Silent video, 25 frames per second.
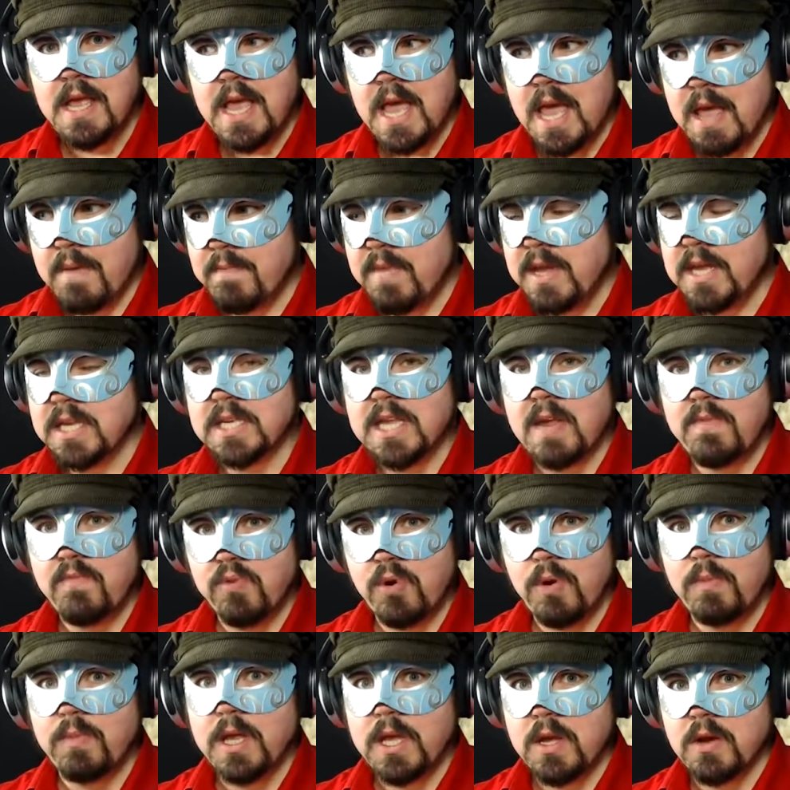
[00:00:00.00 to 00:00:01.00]
it means they've
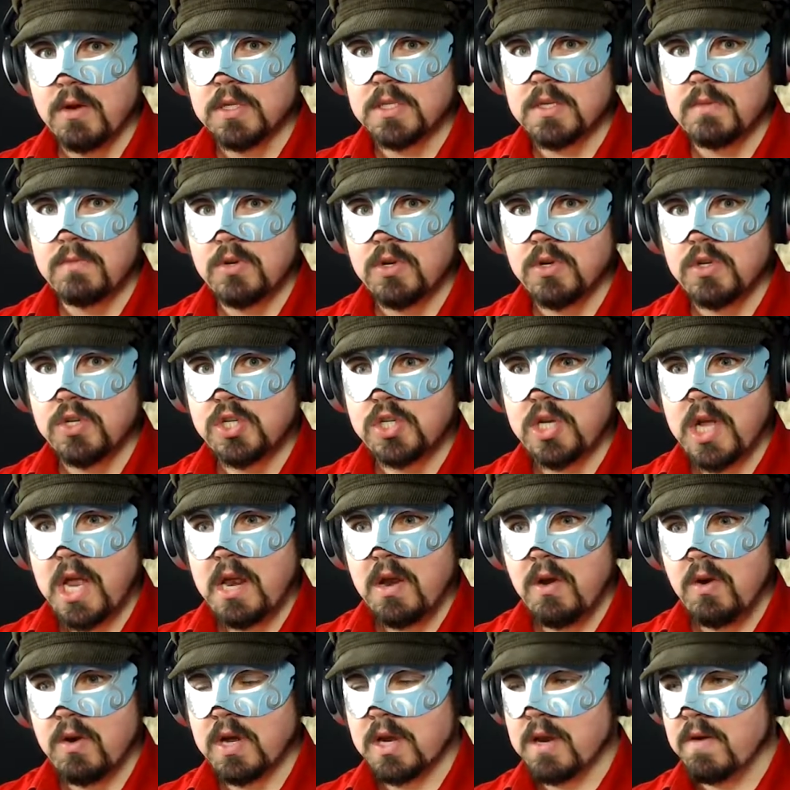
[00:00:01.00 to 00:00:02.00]
probably got some good shit
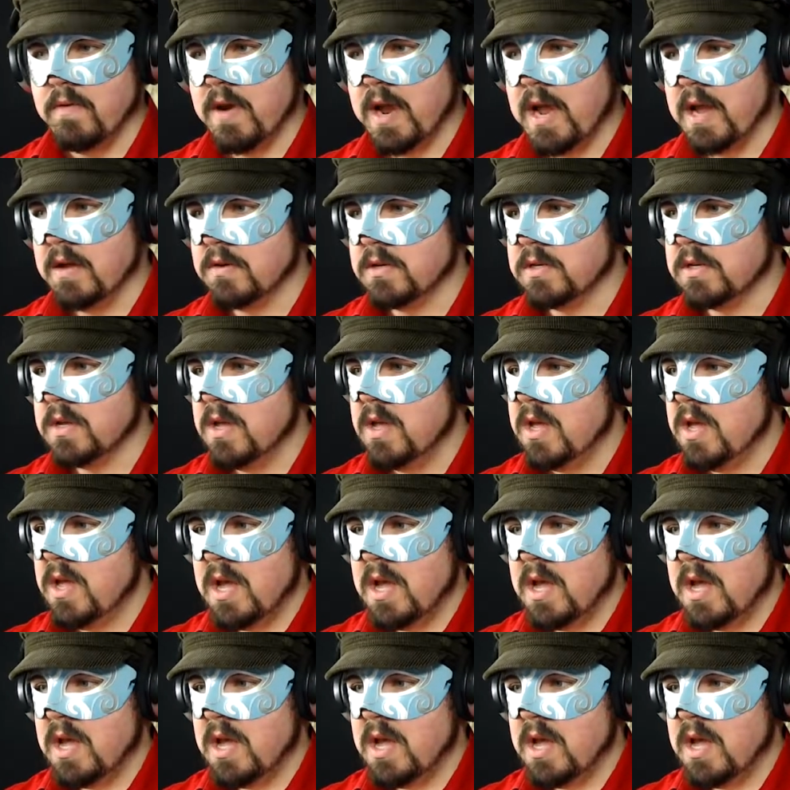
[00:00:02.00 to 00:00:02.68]
knocking around.